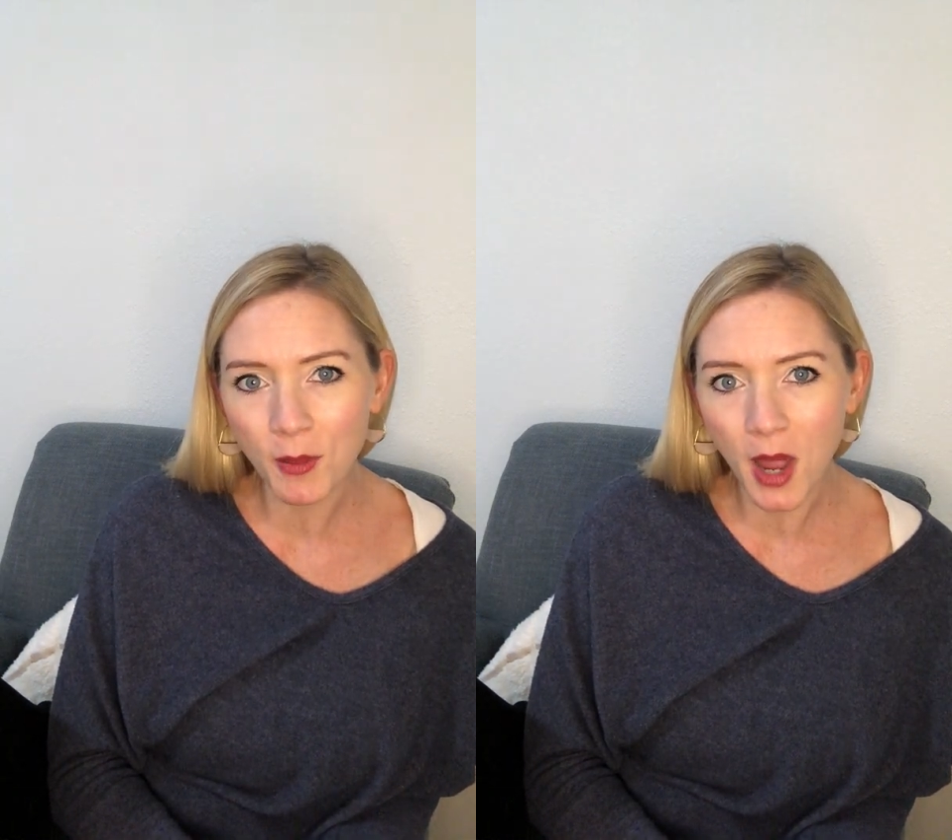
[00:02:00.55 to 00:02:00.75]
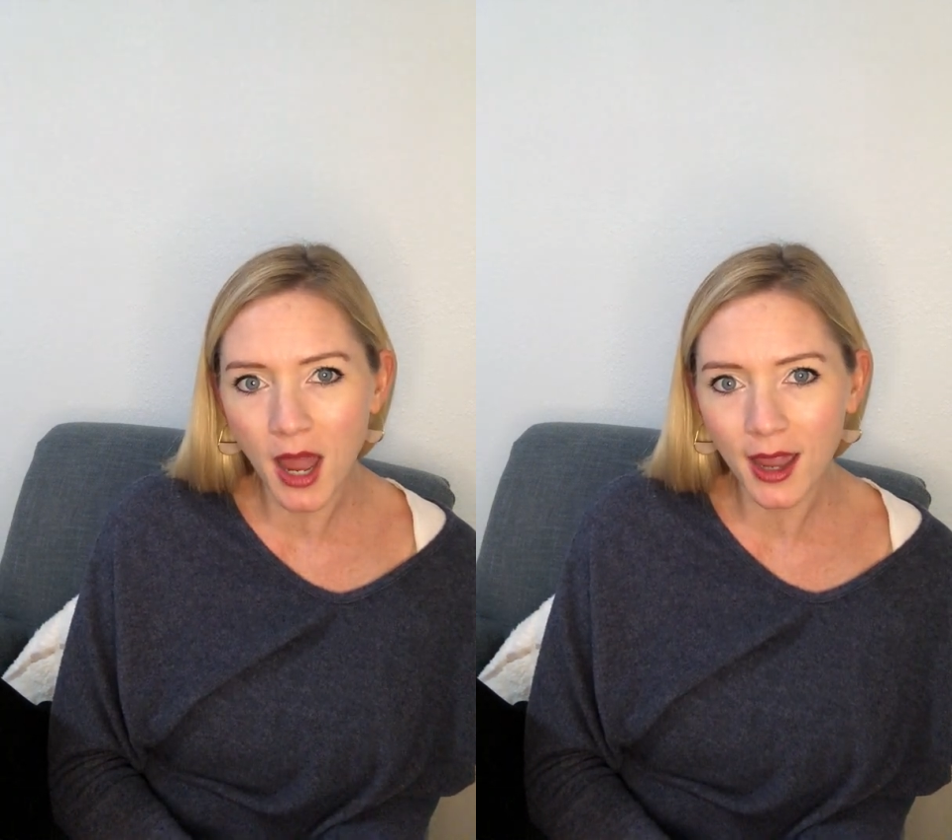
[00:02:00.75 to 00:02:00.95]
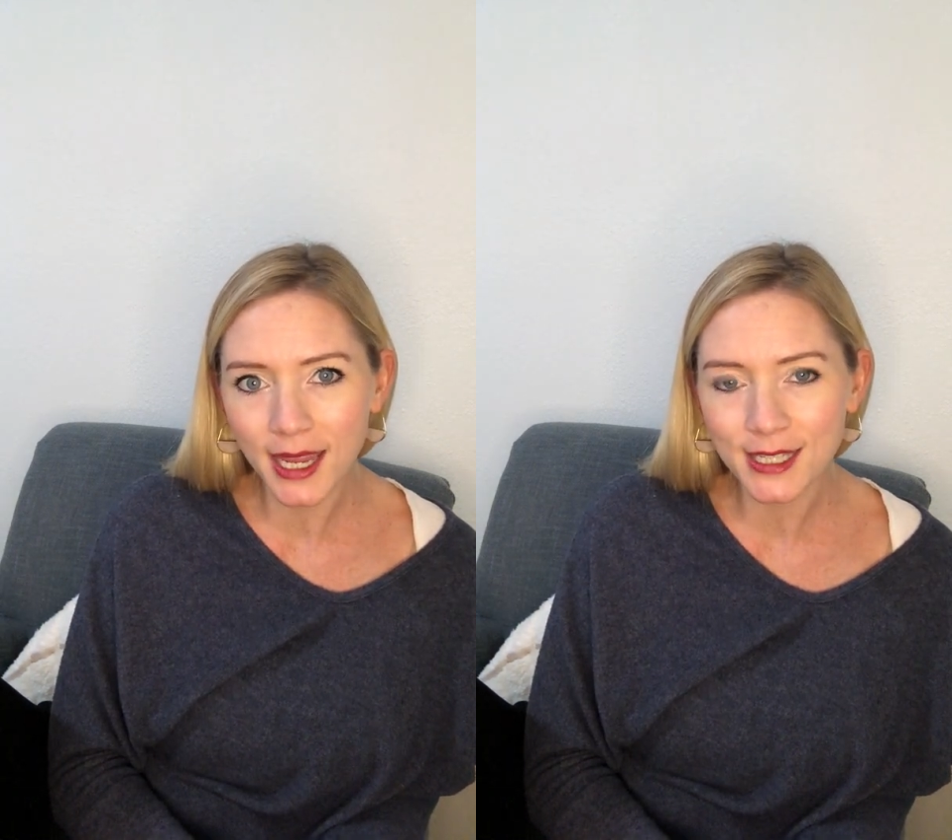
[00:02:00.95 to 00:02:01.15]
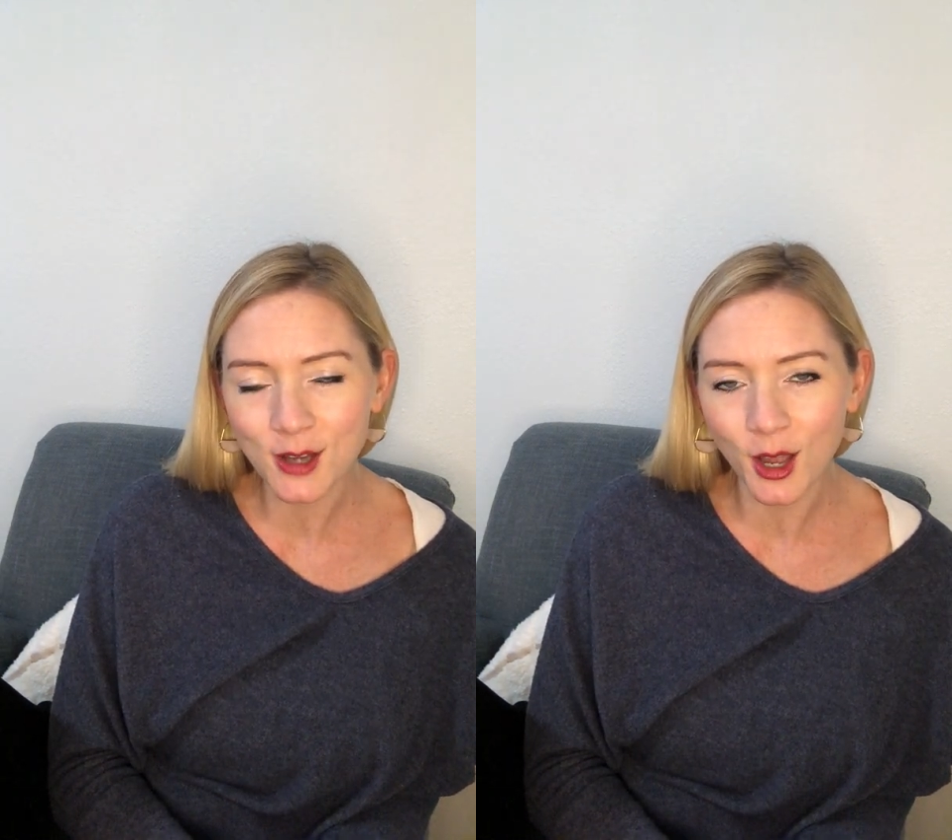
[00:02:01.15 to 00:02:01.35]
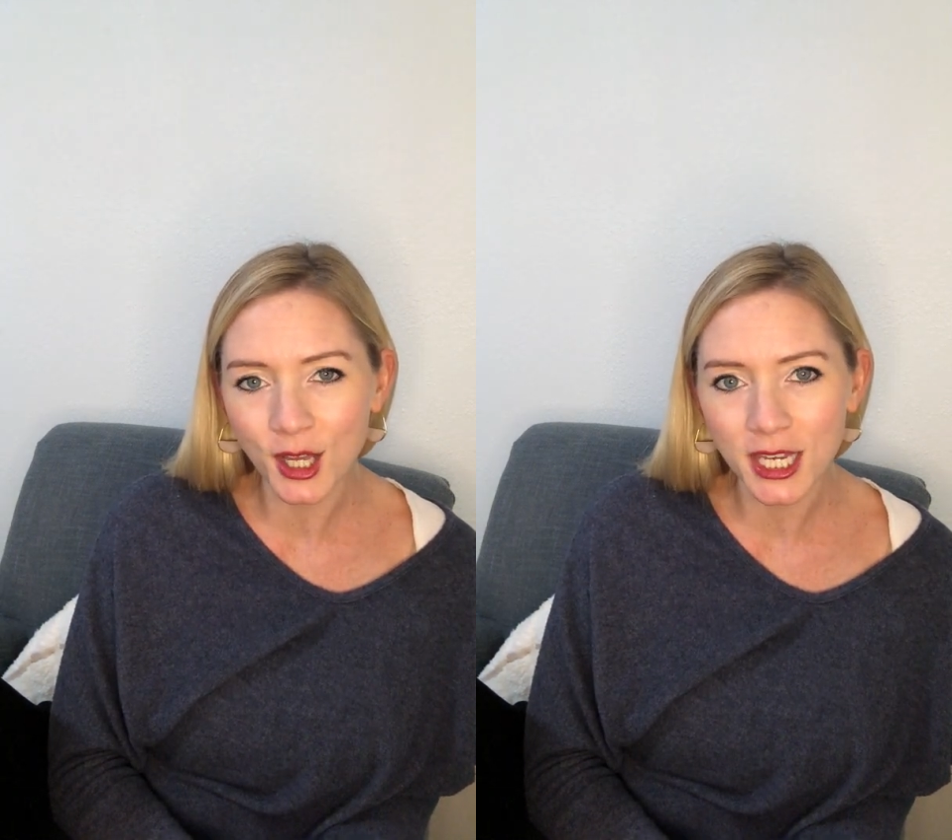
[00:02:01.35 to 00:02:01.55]
behind
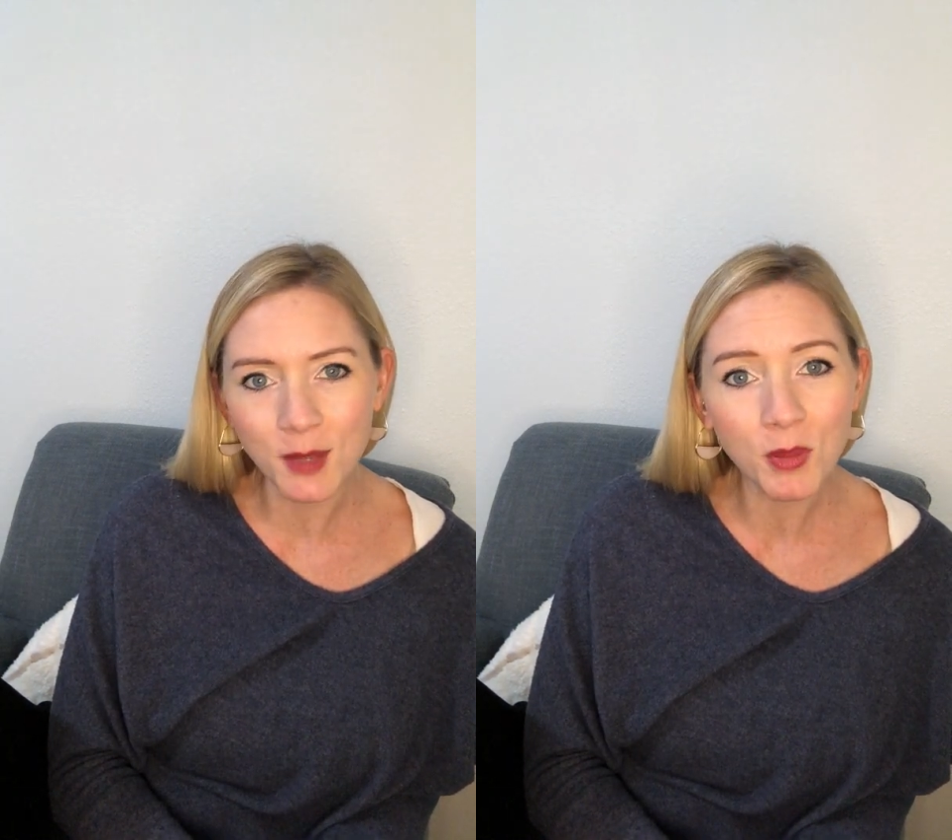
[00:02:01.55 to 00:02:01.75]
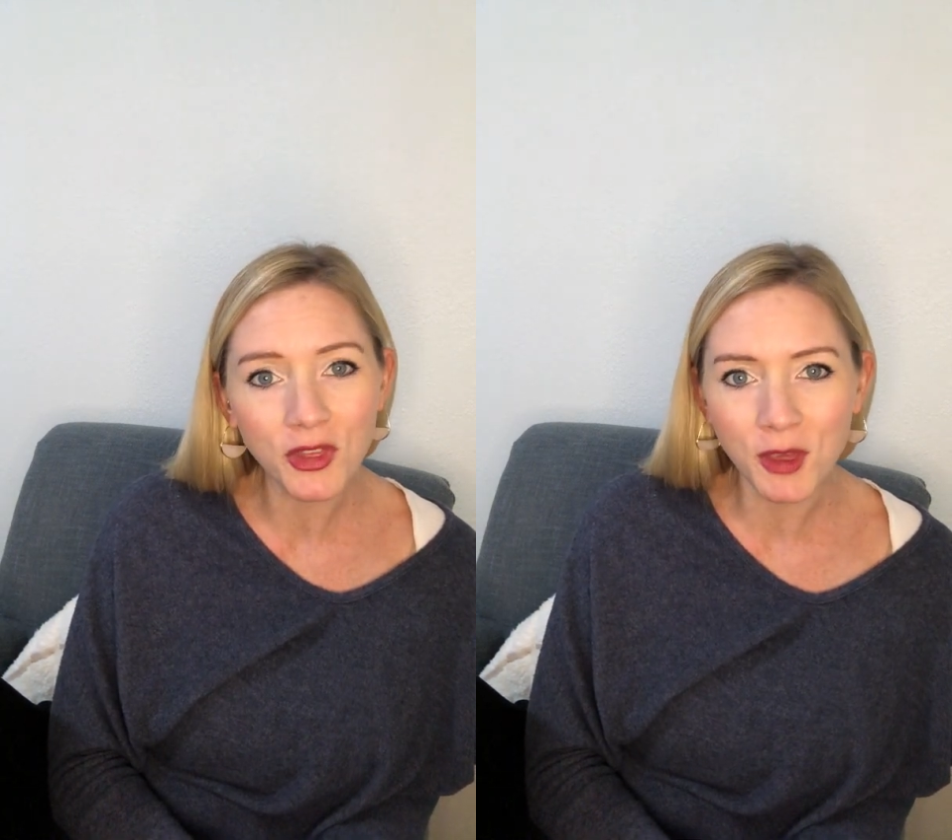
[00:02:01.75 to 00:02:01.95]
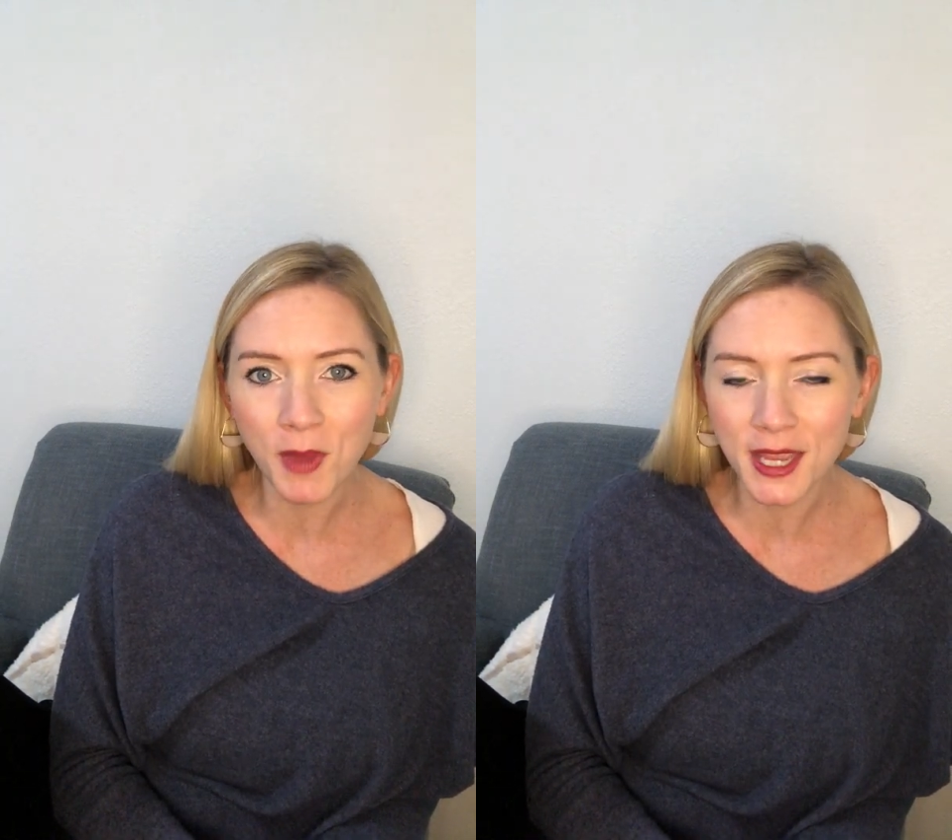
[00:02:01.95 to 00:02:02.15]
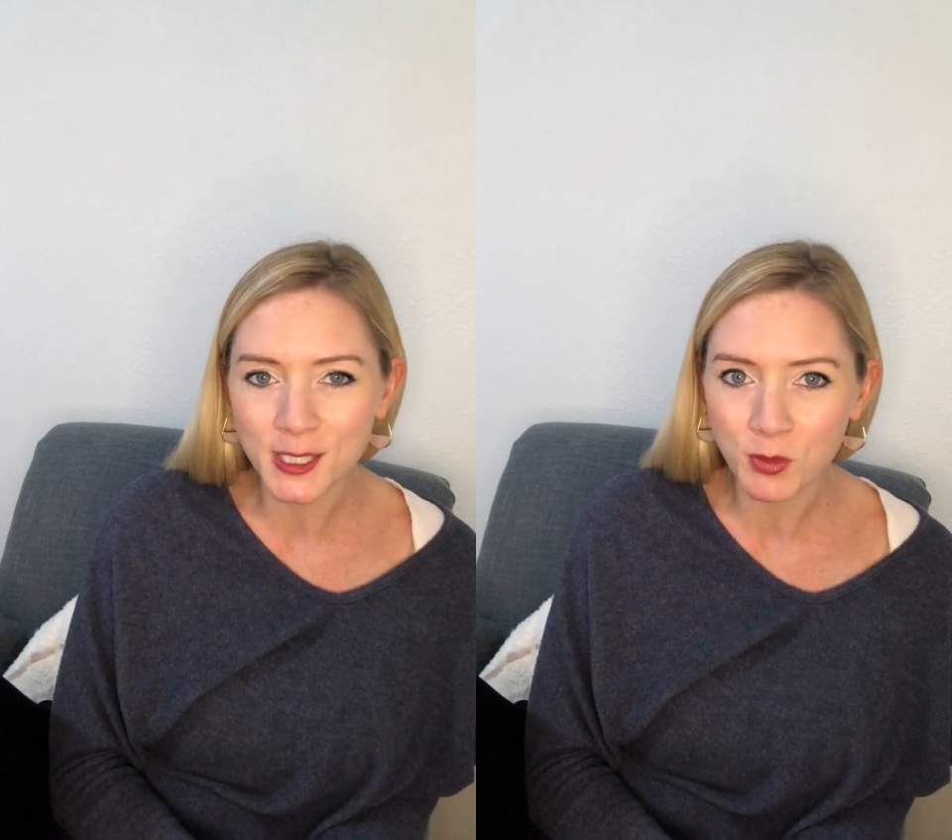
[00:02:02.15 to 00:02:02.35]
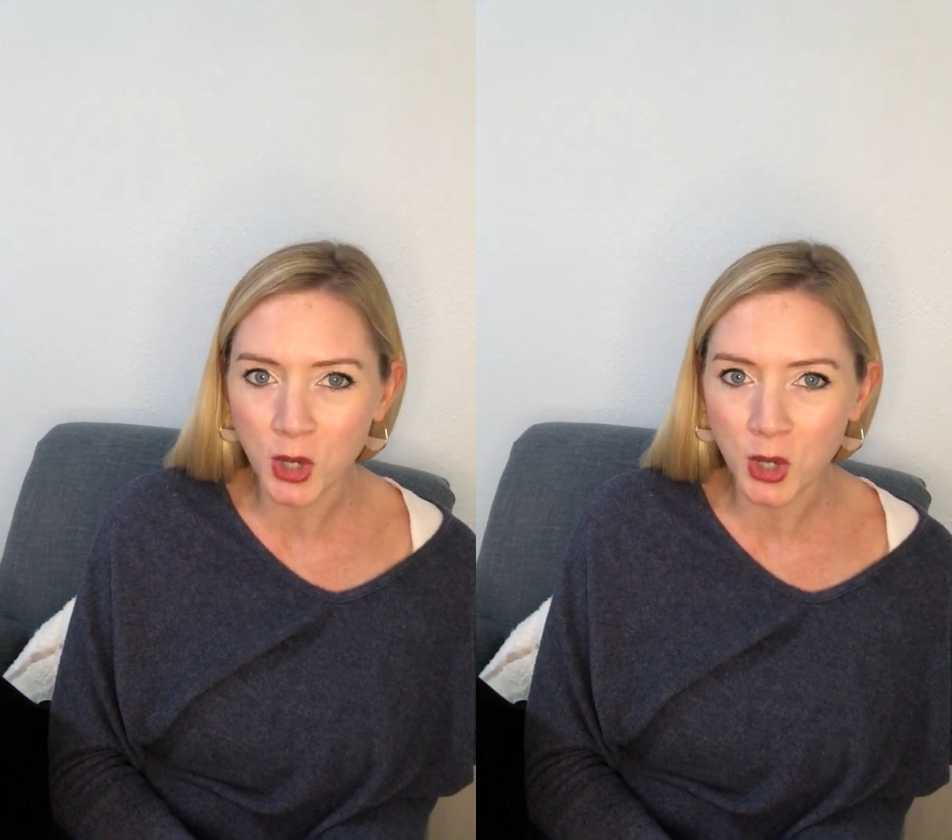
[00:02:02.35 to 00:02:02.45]
on empathy-based